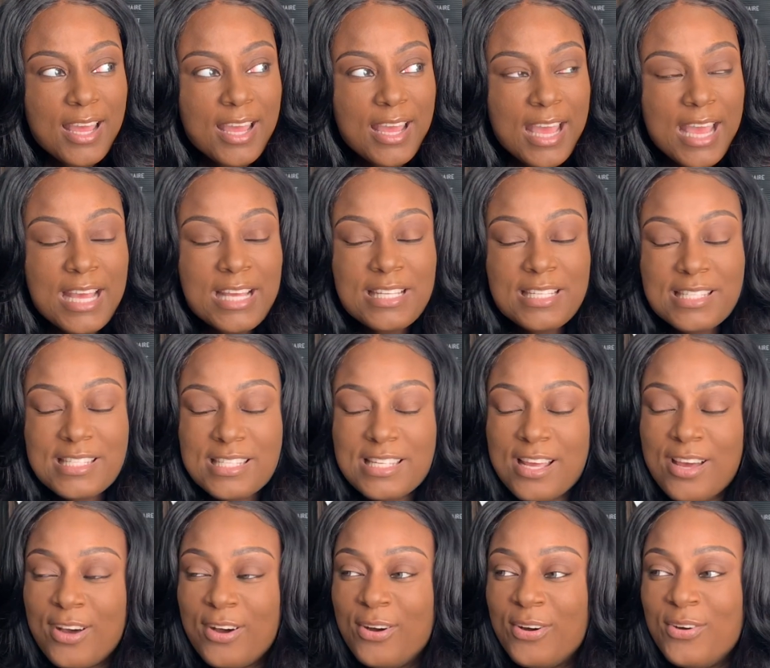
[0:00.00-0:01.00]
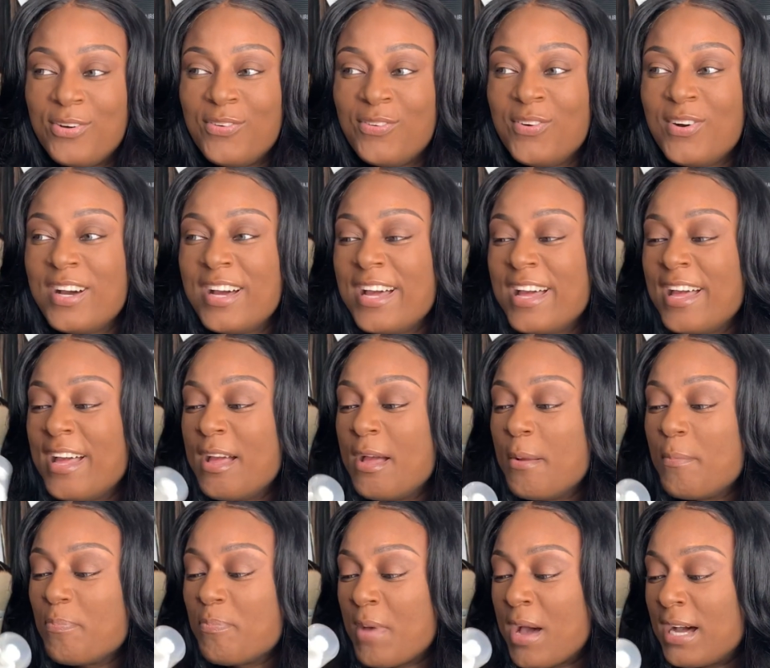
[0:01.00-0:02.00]
And so
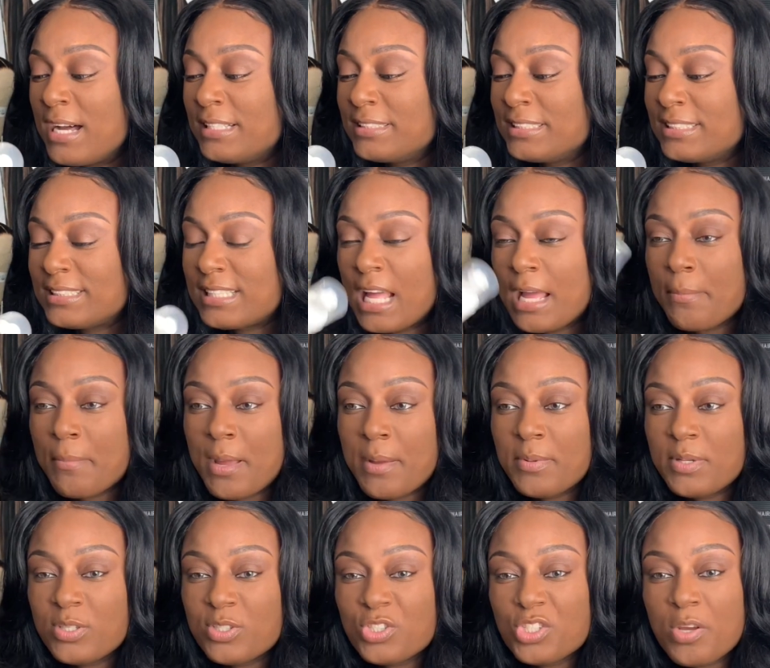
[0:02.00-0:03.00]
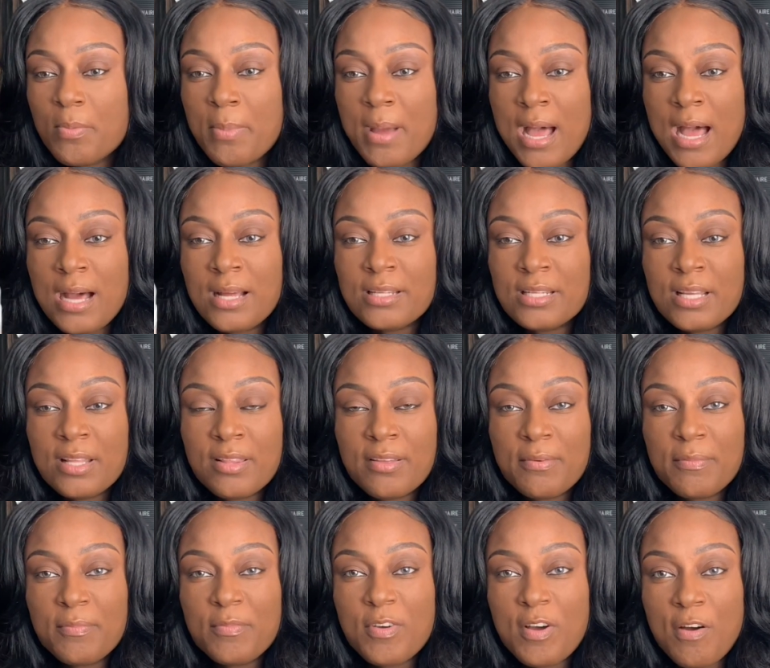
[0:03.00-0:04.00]
my husband's like, maybe you should buy
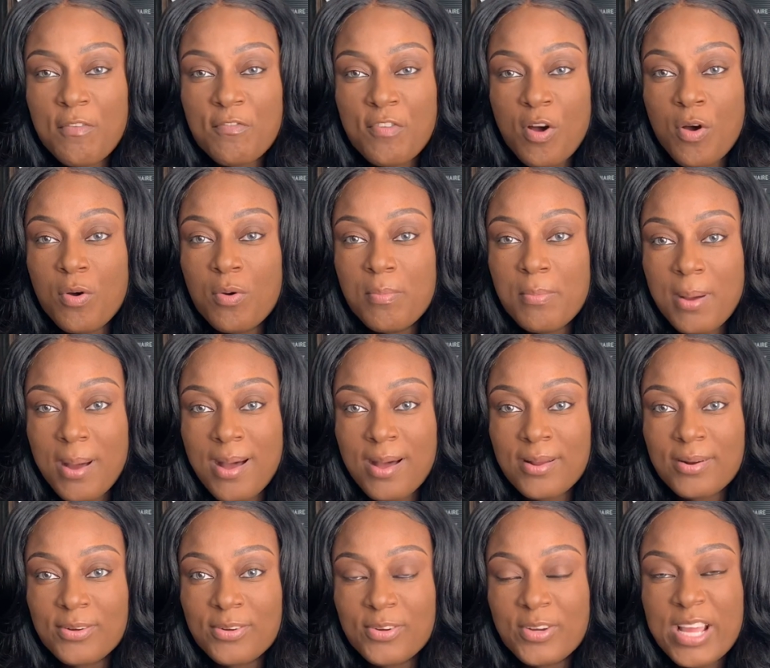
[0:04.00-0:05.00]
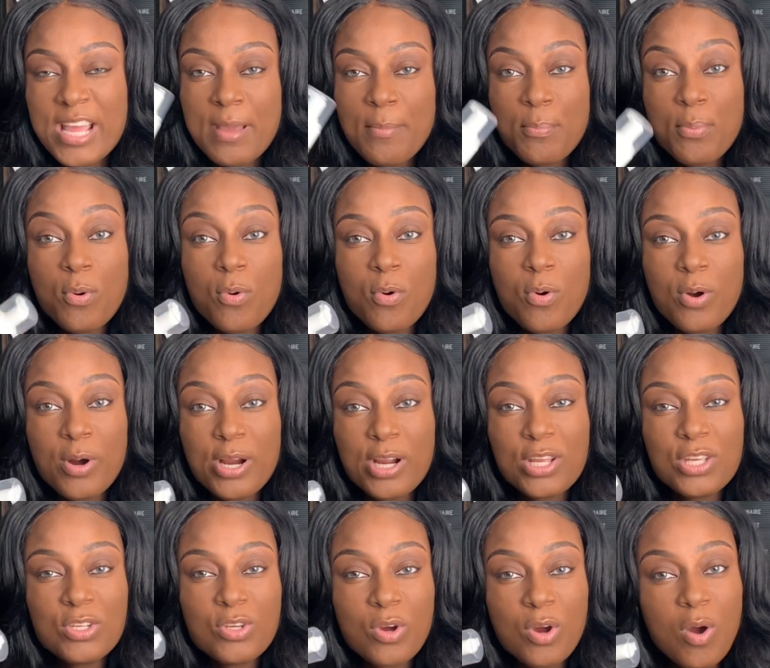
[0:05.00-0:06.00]
a foam bottle and pour
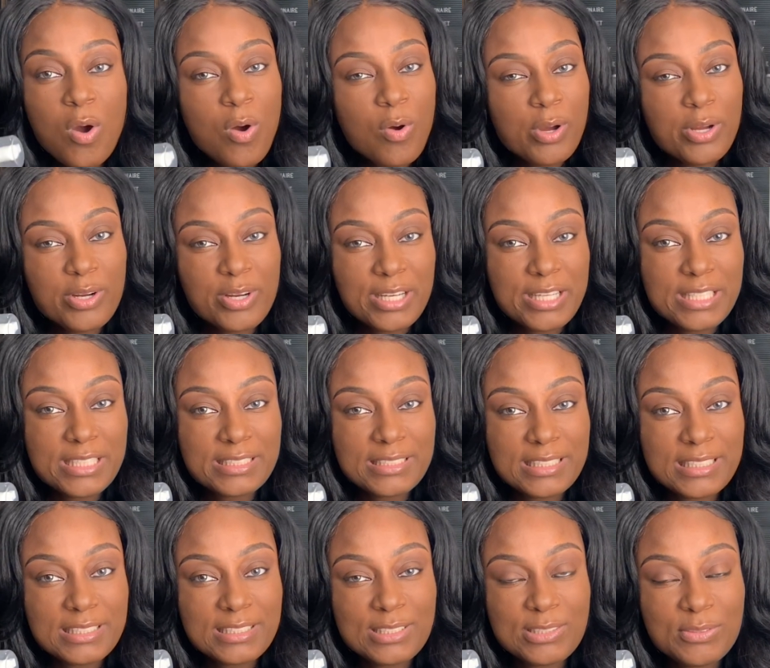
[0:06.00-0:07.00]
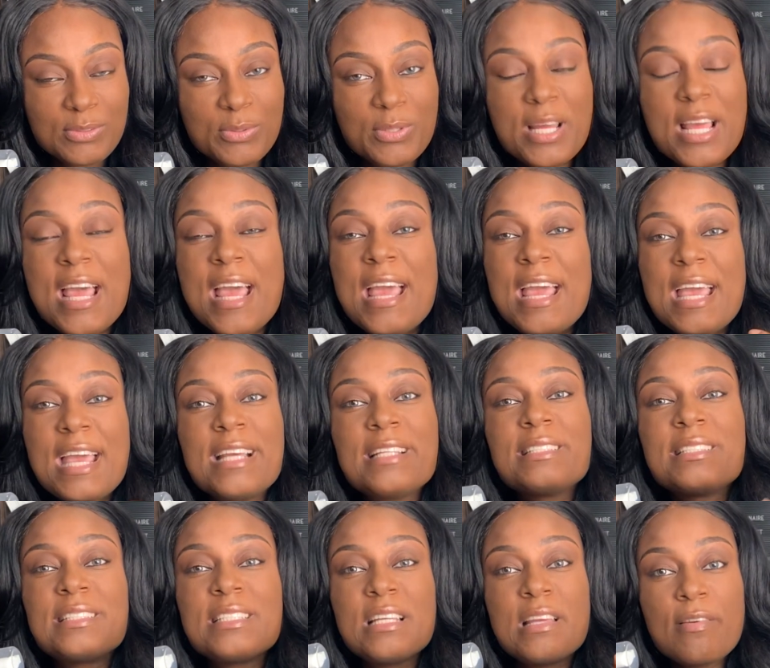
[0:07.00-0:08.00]
your own ingredients into it
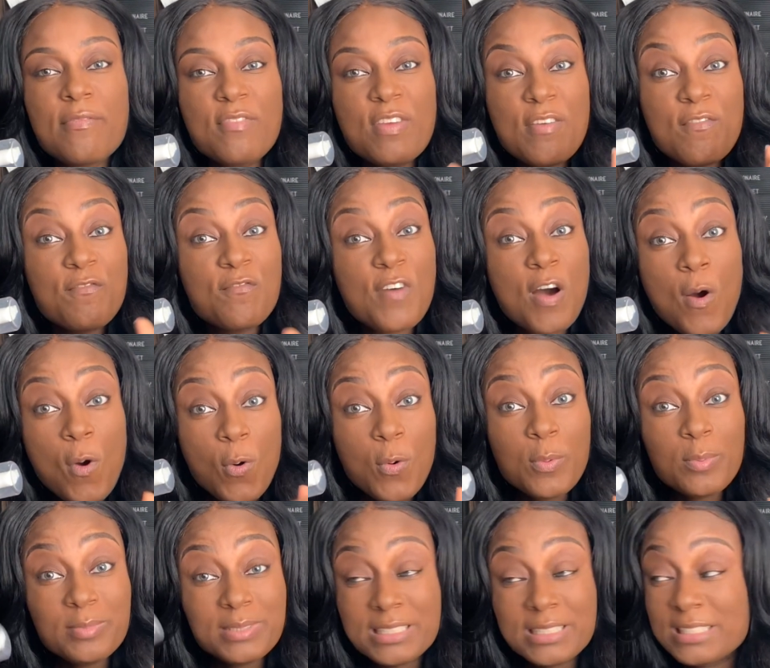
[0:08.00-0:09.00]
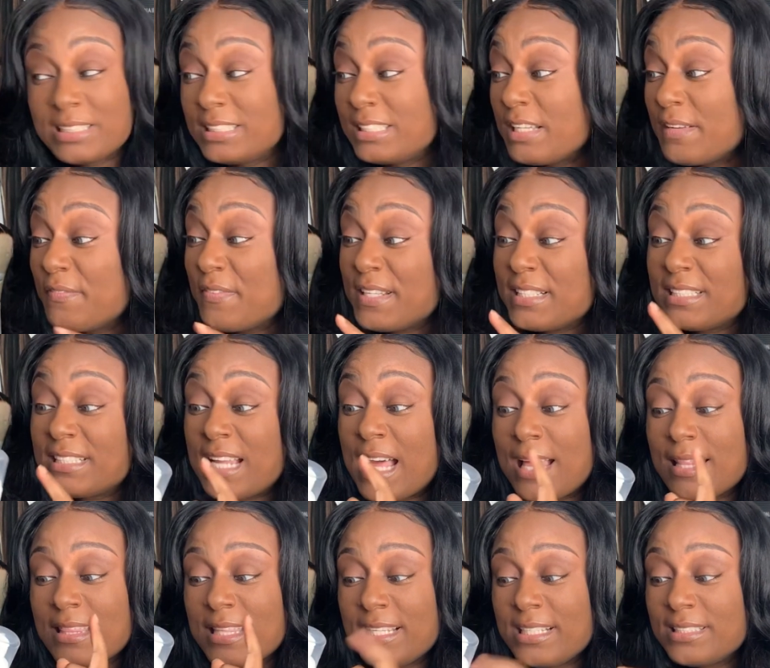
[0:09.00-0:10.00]
and see if it foams, and see if it's
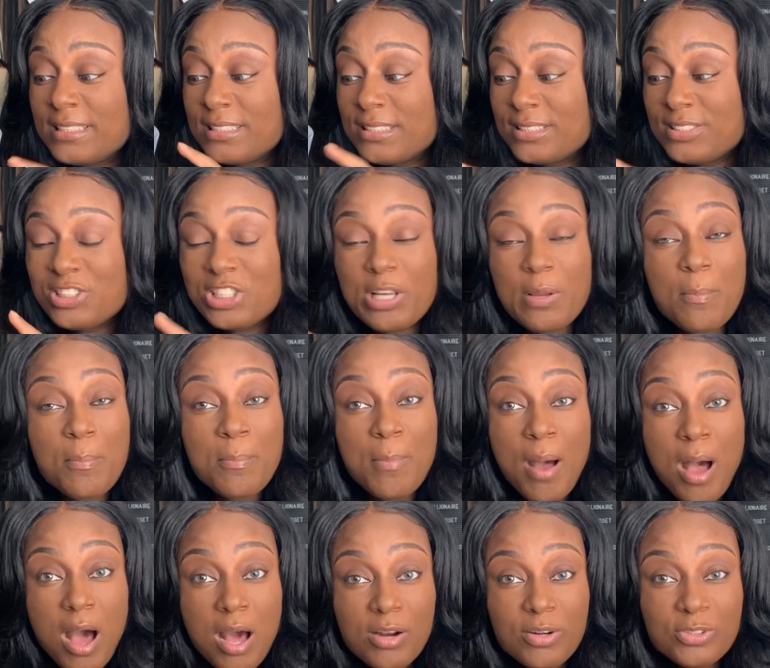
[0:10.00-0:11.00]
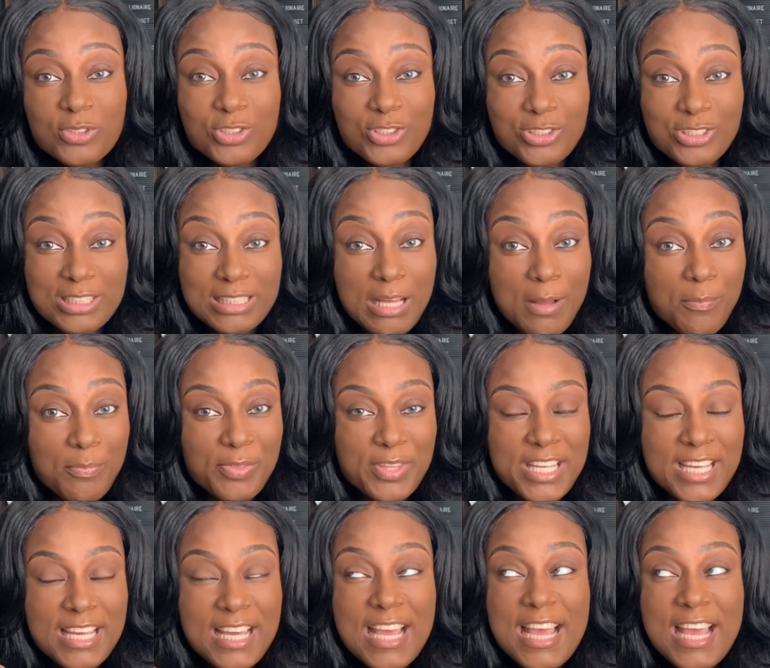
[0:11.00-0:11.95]
not these cheap bottles or something.